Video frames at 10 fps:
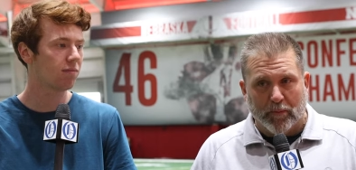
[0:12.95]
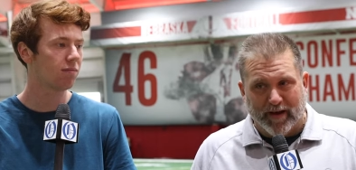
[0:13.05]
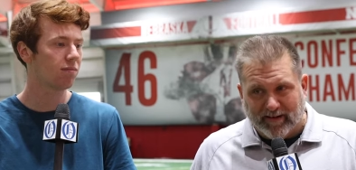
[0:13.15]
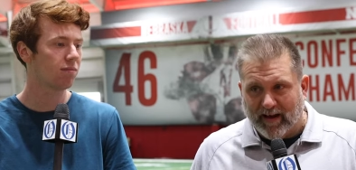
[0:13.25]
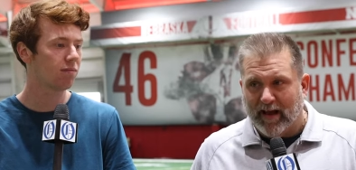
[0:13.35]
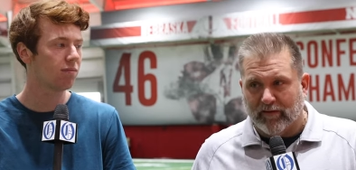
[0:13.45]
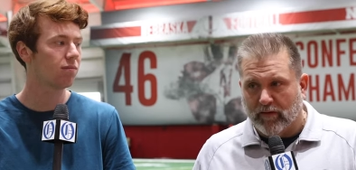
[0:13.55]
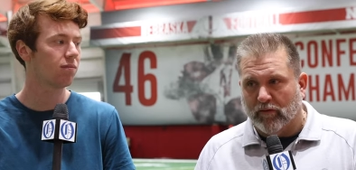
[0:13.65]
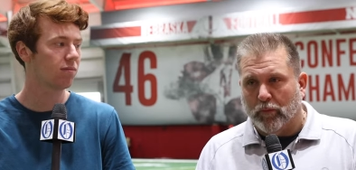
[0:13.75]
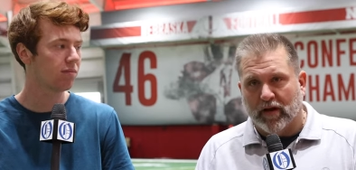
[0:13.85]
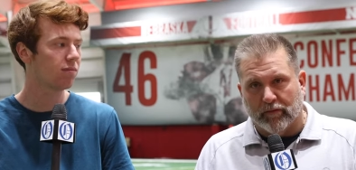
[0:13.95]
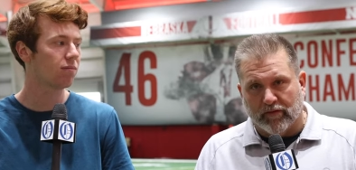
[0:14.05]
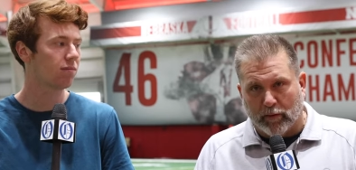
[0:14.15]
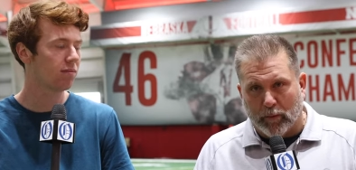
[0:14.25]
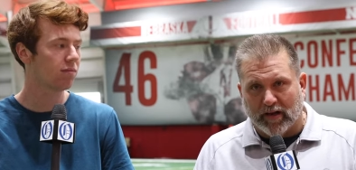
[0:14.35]
Speaker 1: the big task this week of
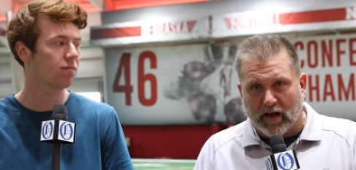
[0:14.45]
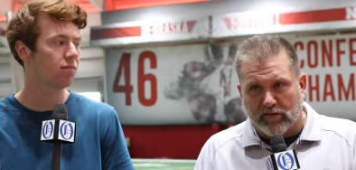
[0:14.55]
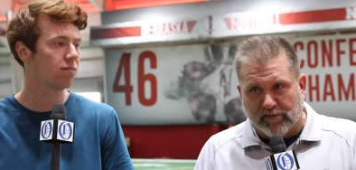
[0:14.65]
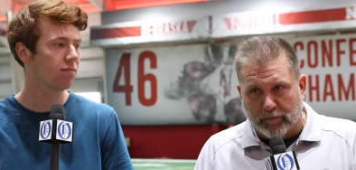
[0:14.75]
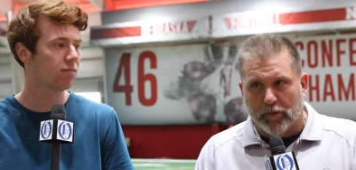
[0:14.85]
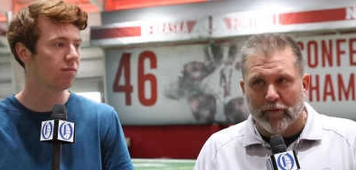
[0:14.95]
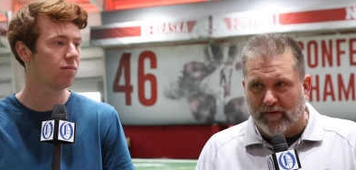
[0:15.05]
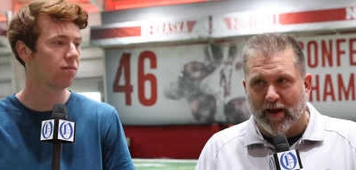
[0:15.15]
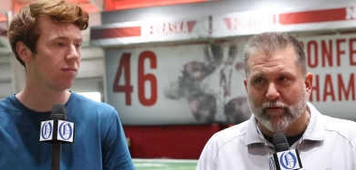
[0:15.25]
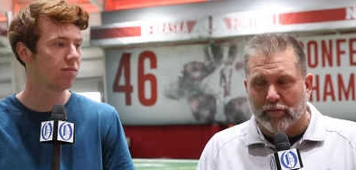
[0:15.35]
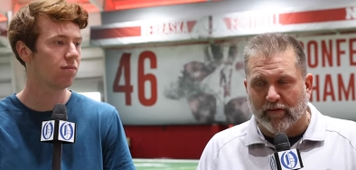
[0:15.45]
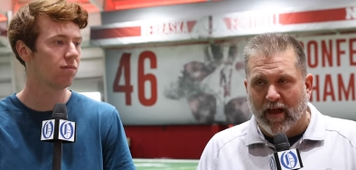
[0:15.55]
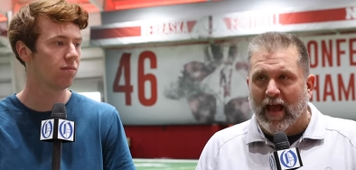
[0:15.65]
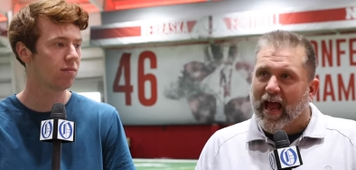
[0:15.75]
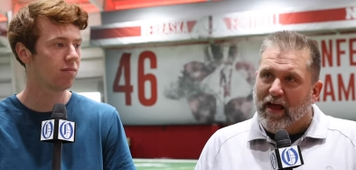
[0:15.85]
slowing down Shedeur Sanders
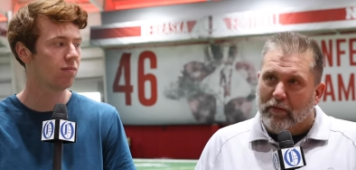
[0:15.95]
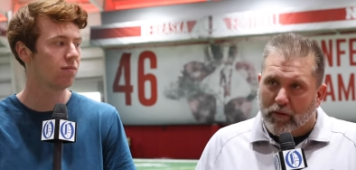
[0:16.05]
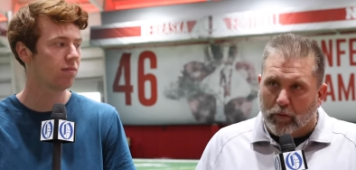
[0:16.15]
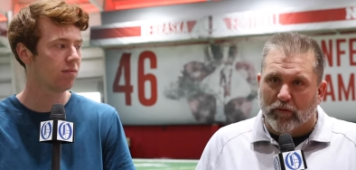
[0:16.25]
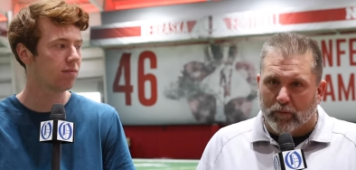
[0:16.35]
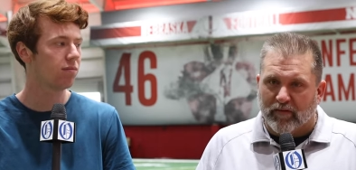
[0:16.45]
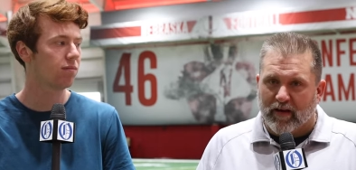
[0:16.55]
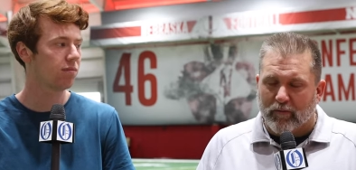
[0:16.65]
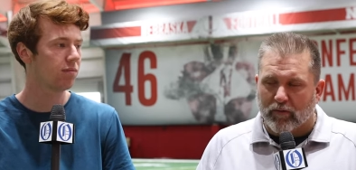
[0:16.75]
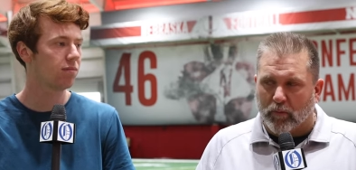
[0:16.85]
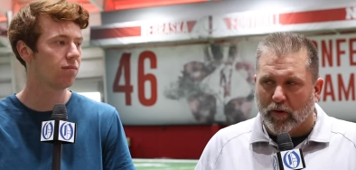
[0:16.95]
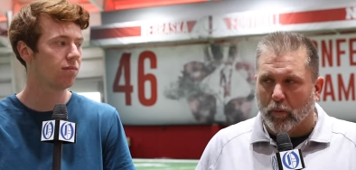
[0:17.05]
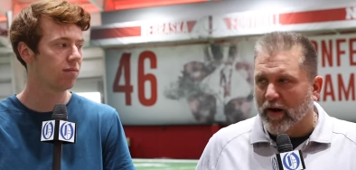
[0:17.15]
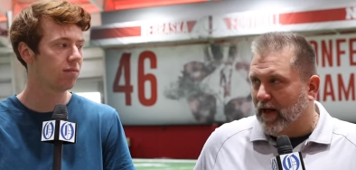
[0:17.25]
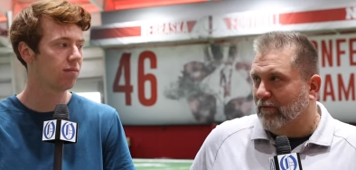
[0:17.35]
and those receivers. What did
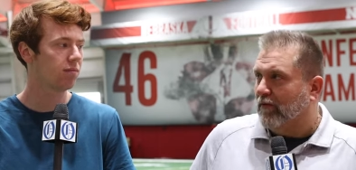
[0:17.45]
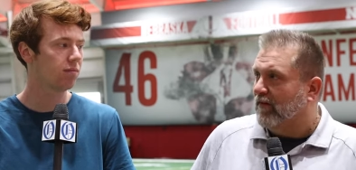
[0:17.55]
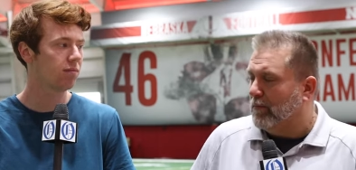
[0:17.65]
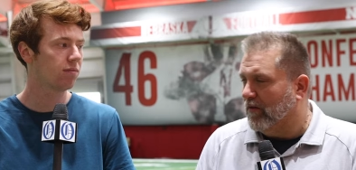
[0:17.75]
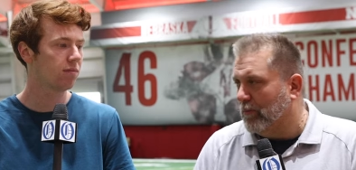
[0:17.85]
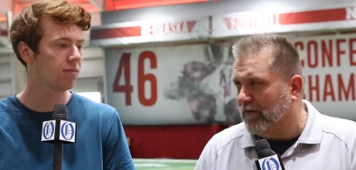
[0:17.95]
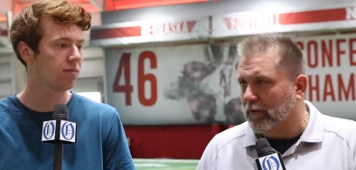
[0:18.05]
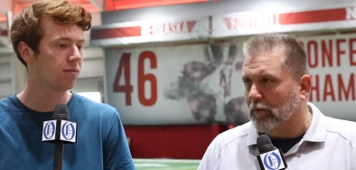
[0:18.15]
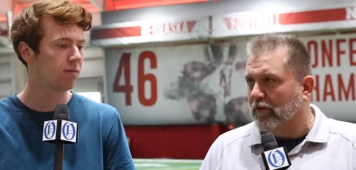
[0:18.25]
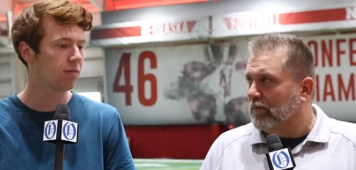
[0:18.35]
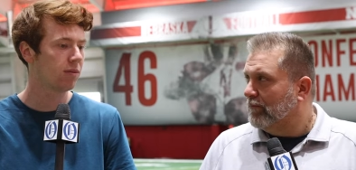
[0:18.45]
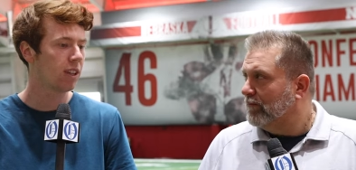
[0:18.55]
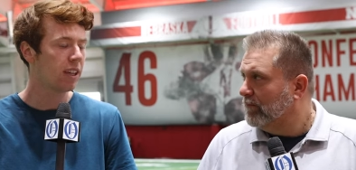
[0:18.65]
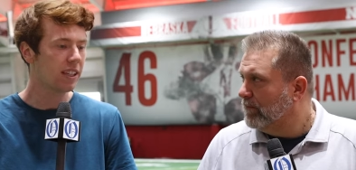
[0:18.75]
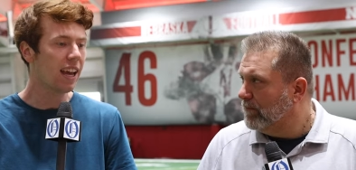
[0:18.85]
White have to say about the Buffaloes?
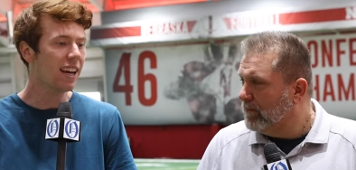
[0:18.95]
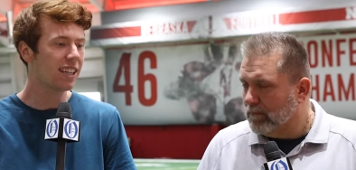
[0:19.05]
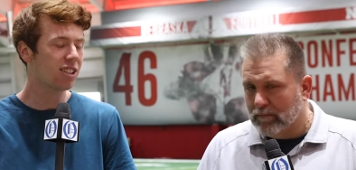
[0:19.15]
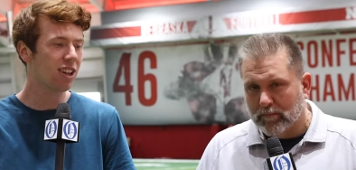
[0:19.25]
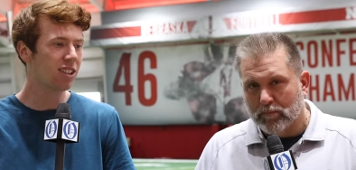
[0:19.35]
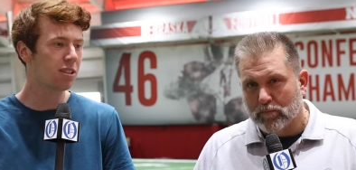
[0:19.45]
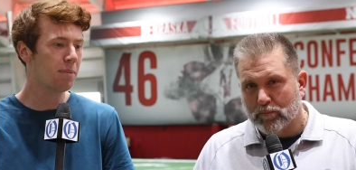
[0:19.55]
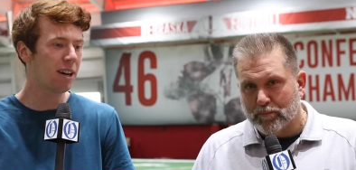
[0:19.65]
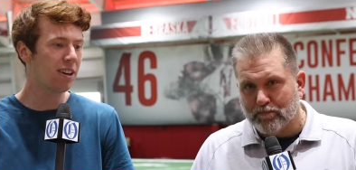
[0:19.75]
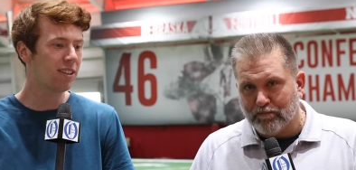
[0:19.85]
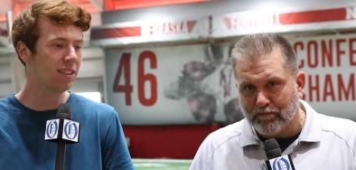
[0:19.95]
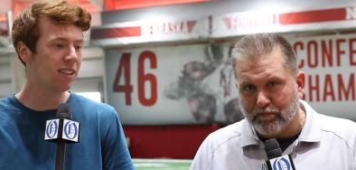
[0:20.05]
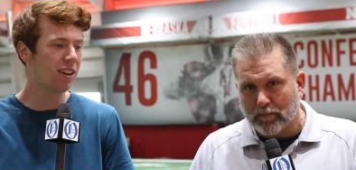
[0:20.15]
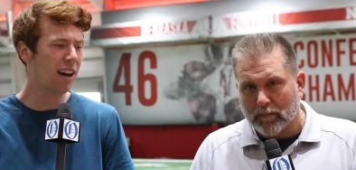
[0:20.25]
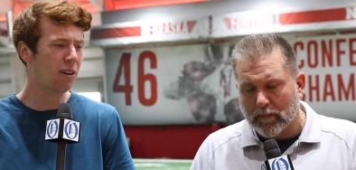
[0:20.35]
Speaker 2: Yeah, he talked about you
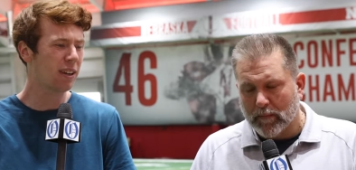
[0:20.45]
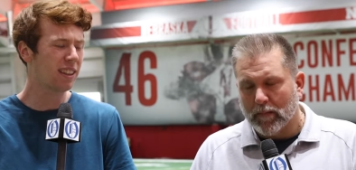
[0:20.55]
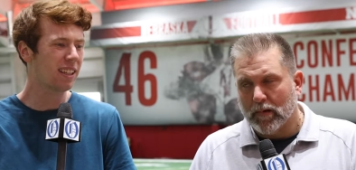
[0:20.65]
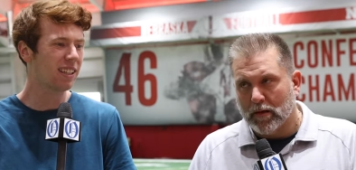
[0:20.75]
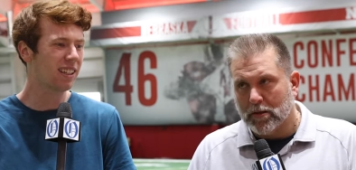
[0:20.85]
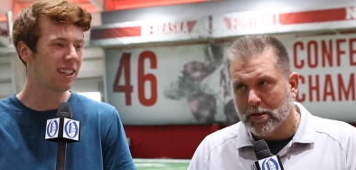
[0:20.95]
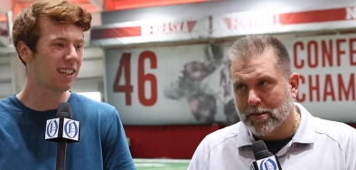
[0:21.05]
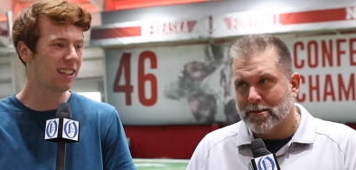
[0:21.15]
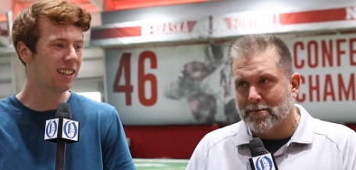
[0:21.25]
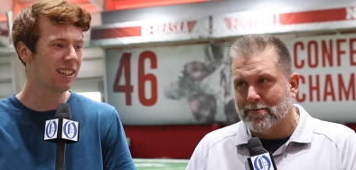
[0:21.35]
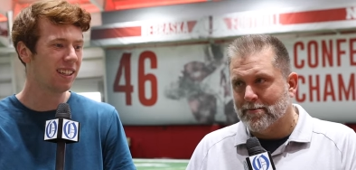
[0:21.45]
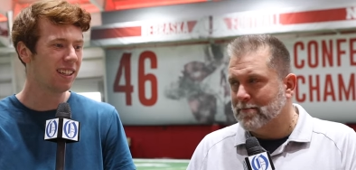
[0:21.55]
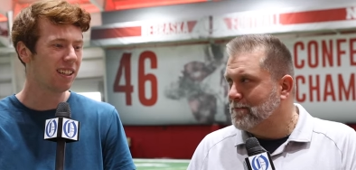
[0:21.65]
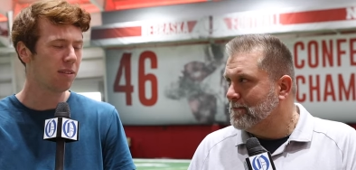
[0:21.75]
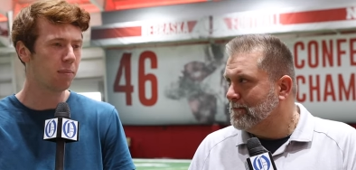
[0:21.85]
know how I think uh,
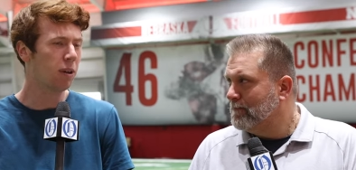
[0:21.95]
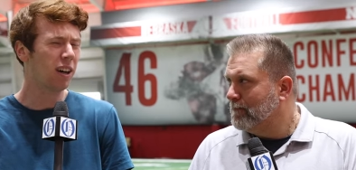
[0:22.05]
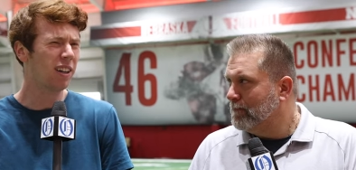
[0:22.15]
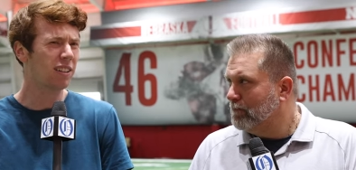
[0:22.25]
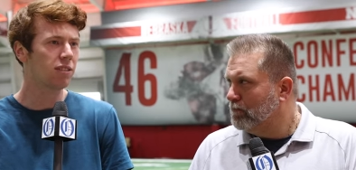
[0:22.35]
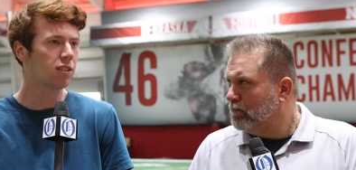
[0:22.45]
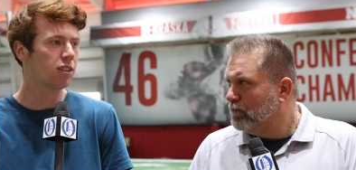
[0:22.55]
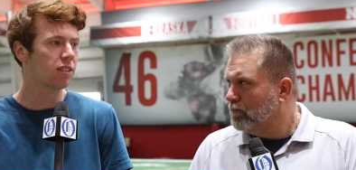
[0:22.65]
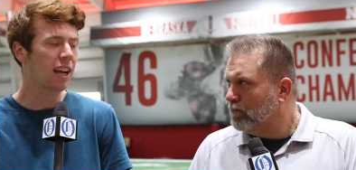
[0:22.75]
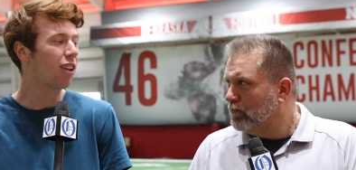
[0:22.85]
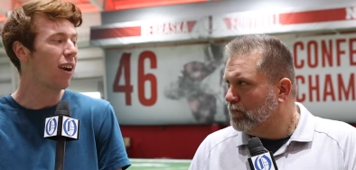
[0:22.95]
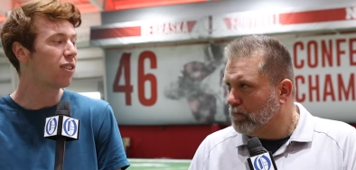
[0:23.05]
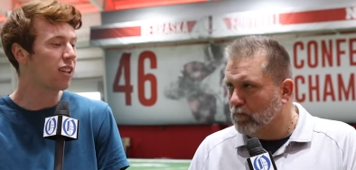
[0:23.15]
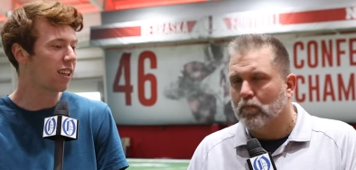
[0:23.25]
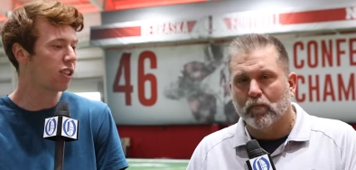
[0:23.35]
uh,
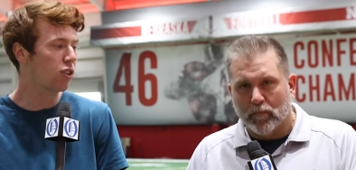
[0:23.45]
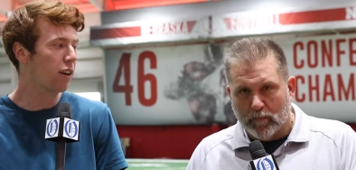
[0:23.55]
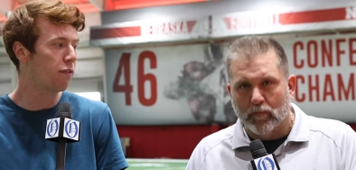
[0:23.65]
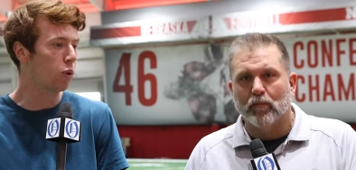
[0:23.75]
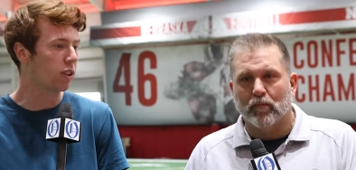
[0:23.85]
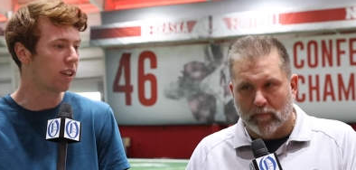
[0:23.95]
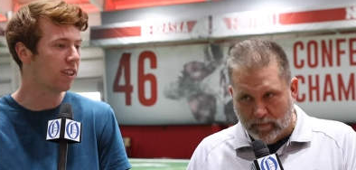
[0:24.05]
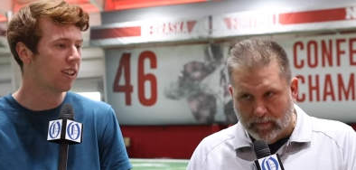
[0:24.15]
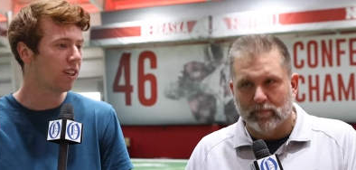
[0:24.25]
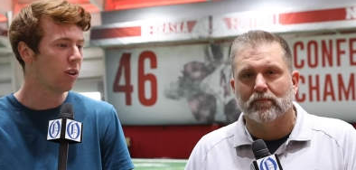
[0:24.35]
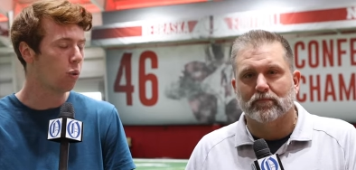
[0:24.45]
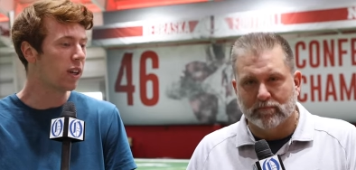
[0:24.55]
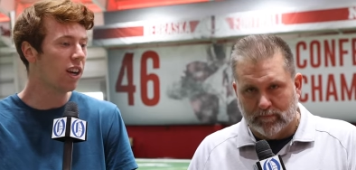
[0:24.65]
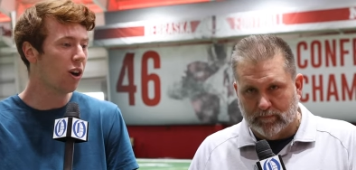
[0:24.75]
Colorado's not going to try to fool you we